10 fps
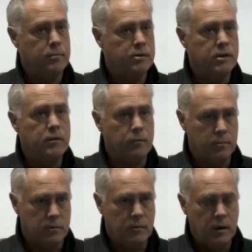
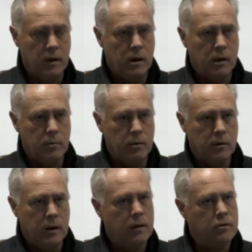perceivable,
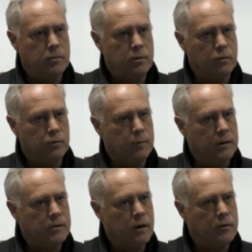but energy bills may
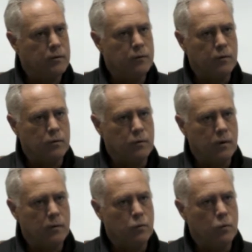start to fall
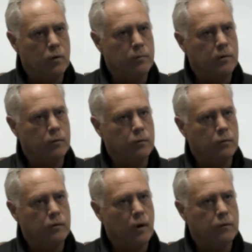and water bills
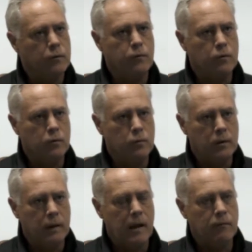will start to fall.
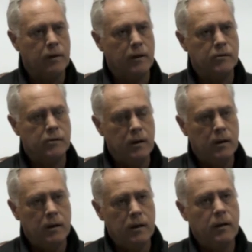We'll have less
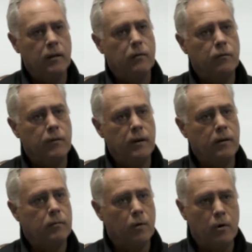
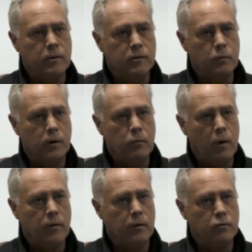inconvenient moments when
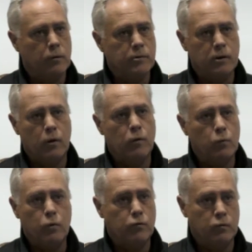weather drops a lot of
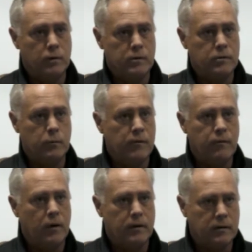water on us and we
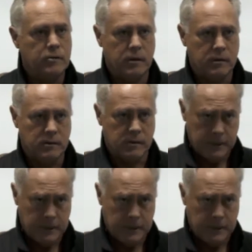flood our cities.